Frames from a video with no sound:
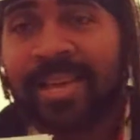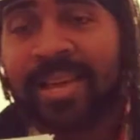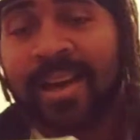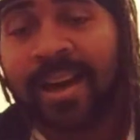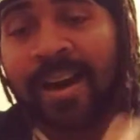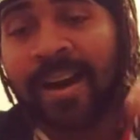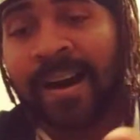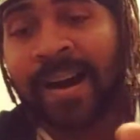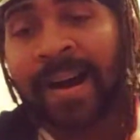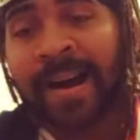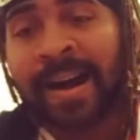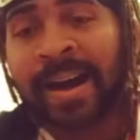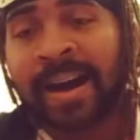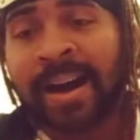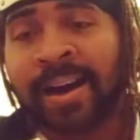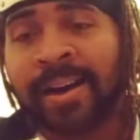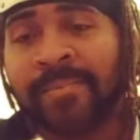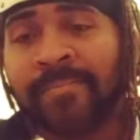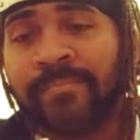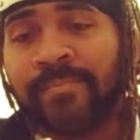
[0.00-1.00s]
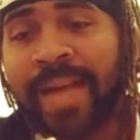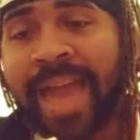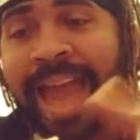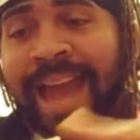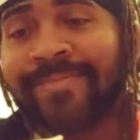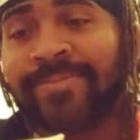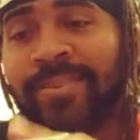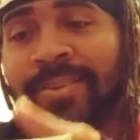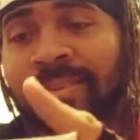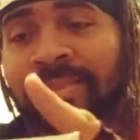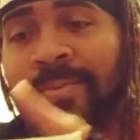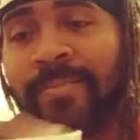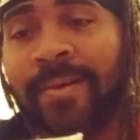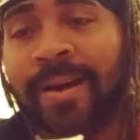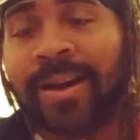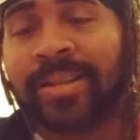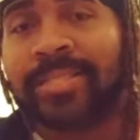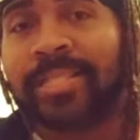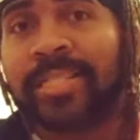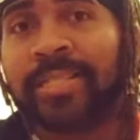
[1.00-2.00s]
after the
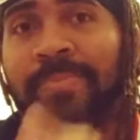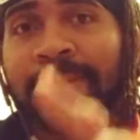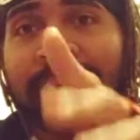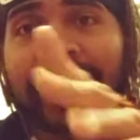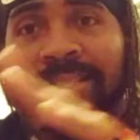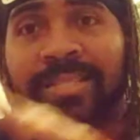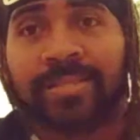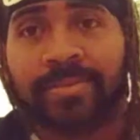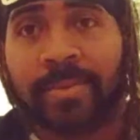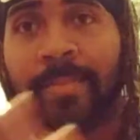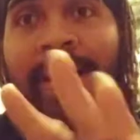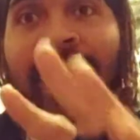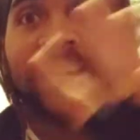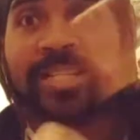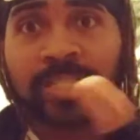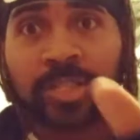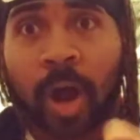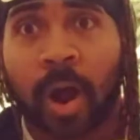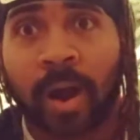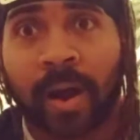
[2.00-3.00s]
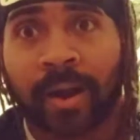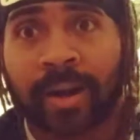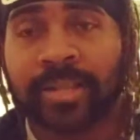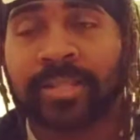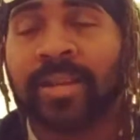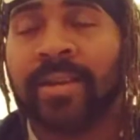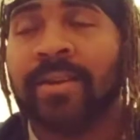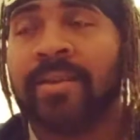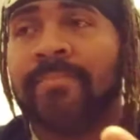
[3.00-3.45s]
Monstars